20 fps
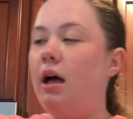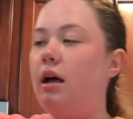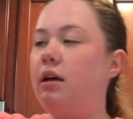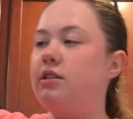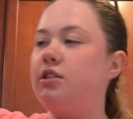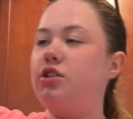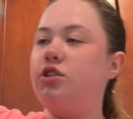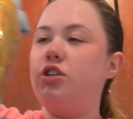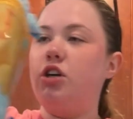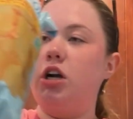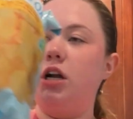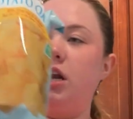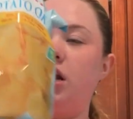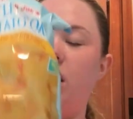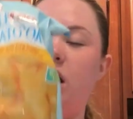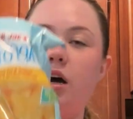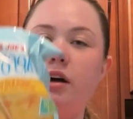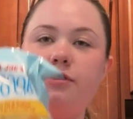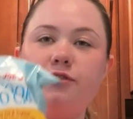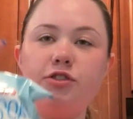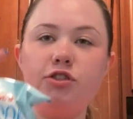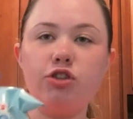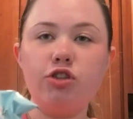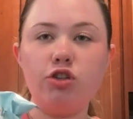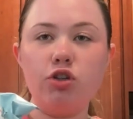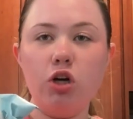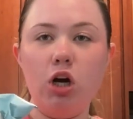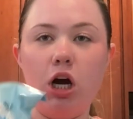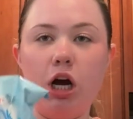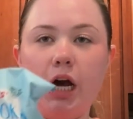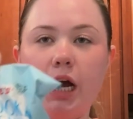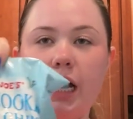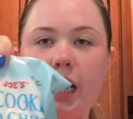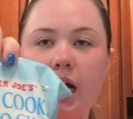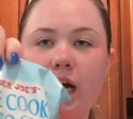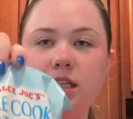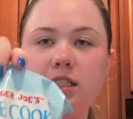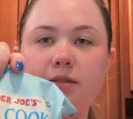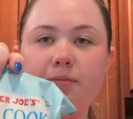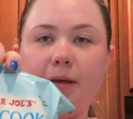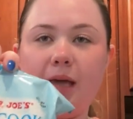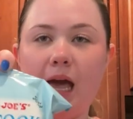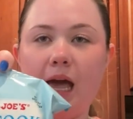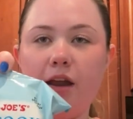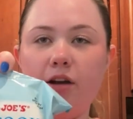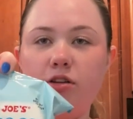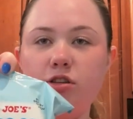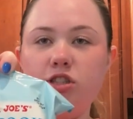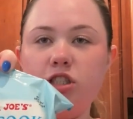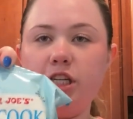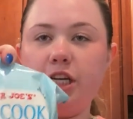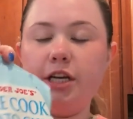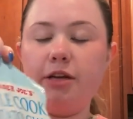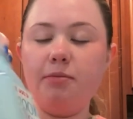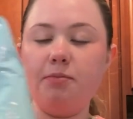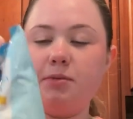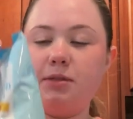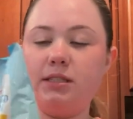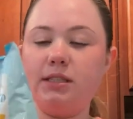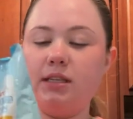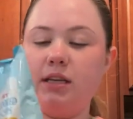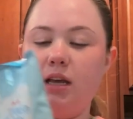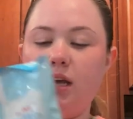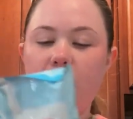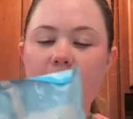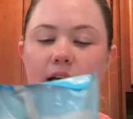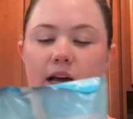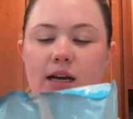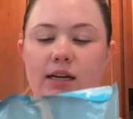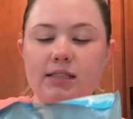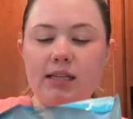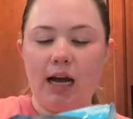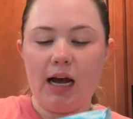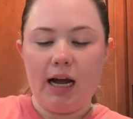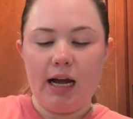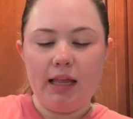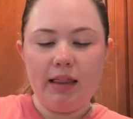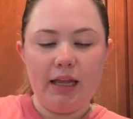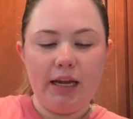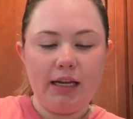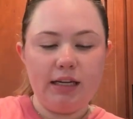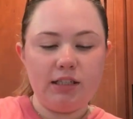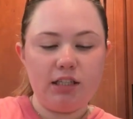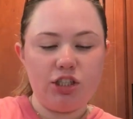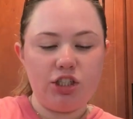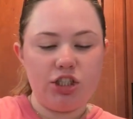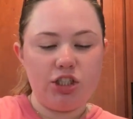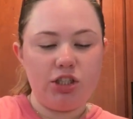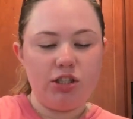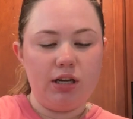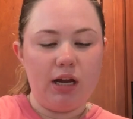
Started off strong, I got some kettle chips because I like to,